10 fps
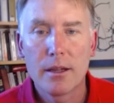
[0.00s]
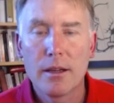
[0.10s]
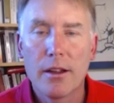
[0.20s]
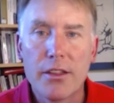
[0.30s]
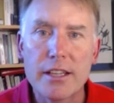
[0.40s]

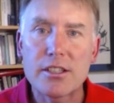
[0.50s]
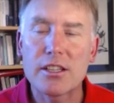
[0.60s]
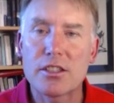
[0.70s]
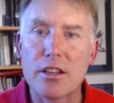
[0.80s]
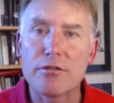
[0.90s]
This is
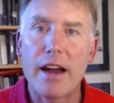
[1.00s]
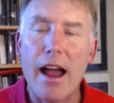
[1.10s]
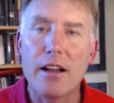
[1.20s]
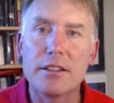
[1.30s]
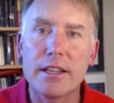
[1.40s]
the
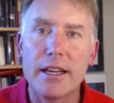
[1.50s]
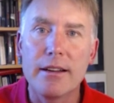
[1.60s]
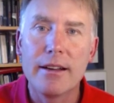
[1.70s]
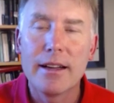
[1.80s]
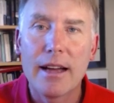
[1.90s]
reality
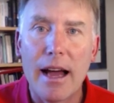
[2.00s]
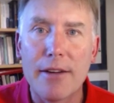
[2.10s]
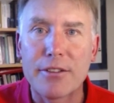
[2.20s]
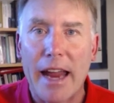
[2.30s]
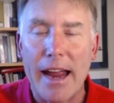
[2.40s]
of
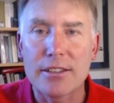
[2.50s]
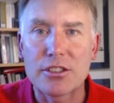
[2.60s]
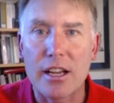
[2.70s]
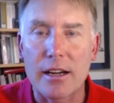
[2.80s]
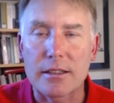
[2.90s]
CANZUK.